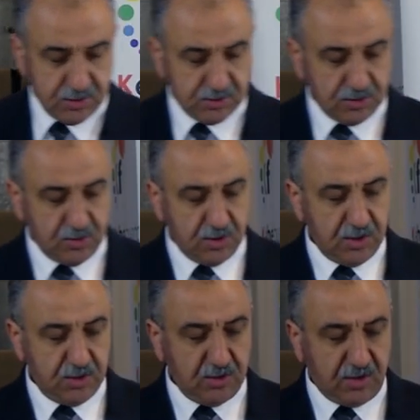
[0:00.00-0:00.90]
So
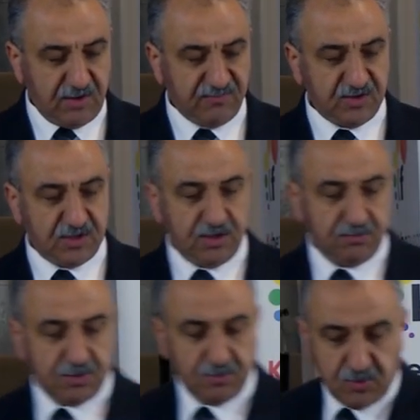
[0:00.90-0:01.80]
you have to
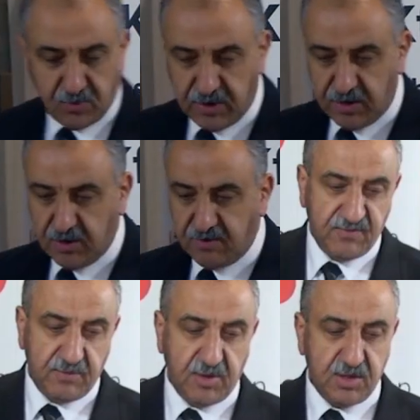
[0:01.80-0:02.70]
keep them away
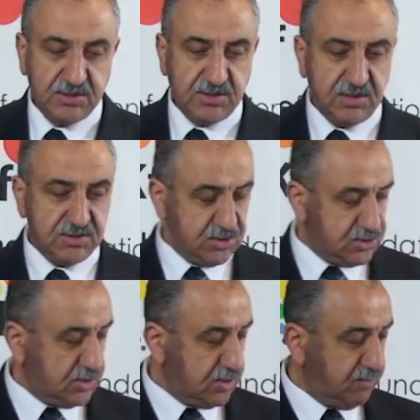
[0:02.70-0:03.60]
from
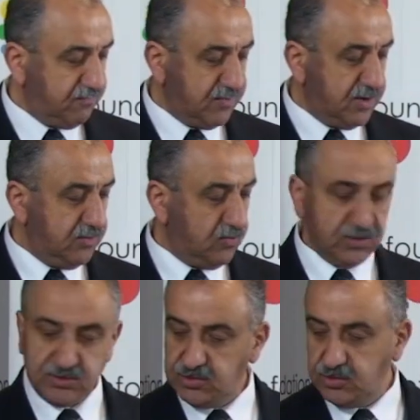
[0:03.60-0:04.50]
oxidization any further
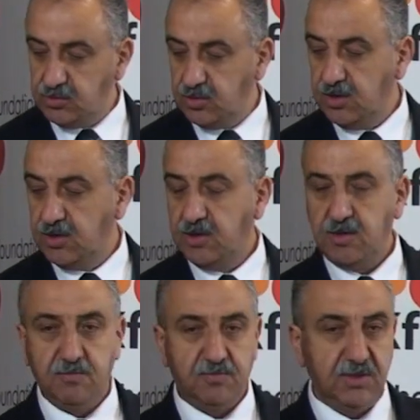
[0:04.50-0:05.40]
once you
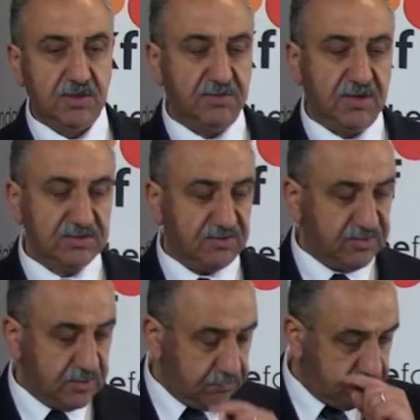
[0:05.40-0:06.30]
bring them out of
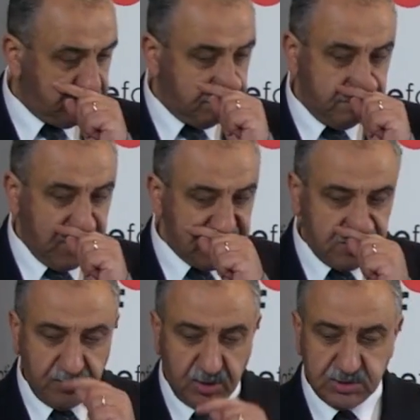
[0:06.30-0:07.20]
the major
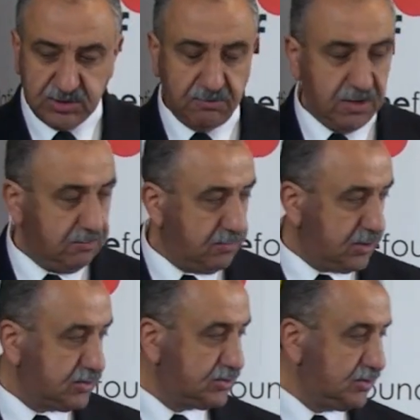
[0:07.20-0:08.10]
box, the main
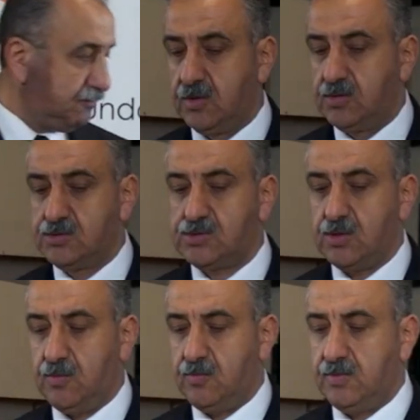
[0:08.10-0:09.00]
box.
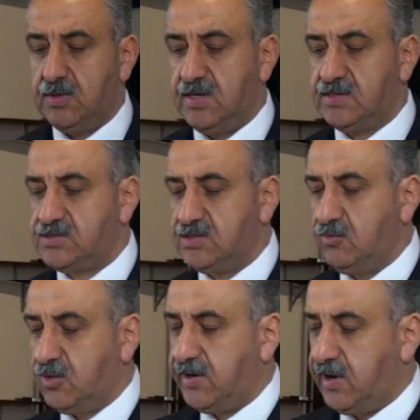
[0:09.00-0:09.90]
So let's see
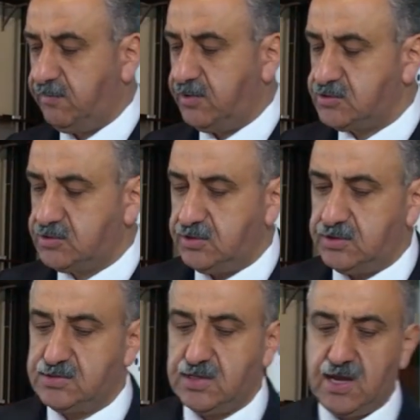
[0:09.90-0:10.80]
what happens to
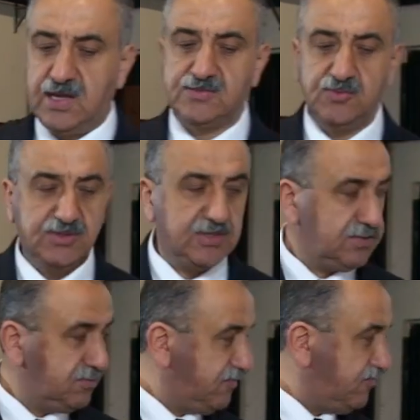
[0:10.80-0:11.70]
this. As we
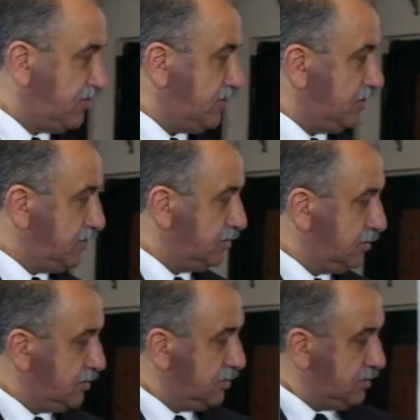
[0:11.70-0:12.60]
said before,
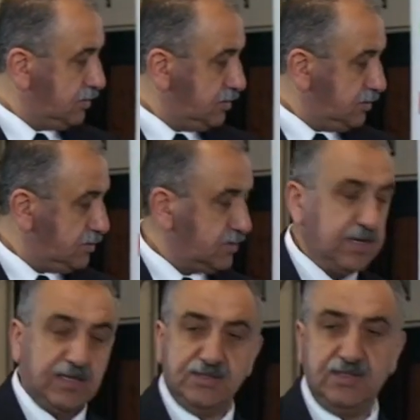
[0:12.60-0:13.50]

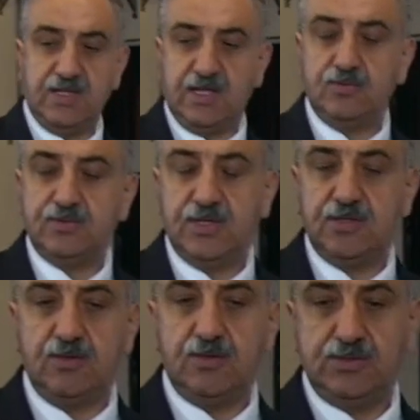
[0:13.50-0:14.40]
that's a
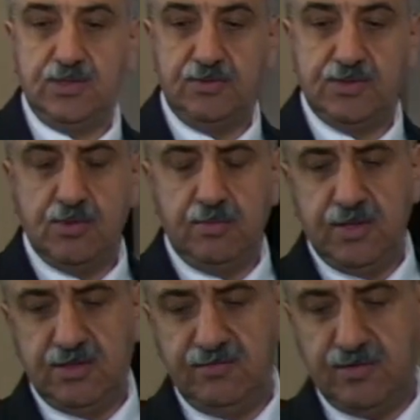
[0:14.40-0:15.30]
nanotechnology which we've
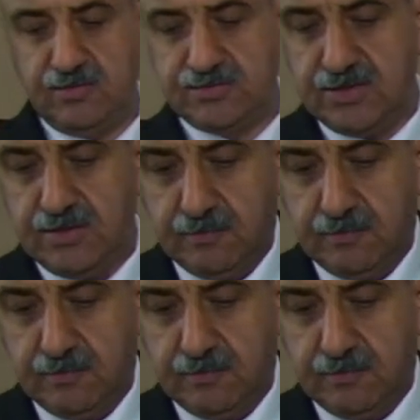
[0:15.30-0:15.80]
been involved in.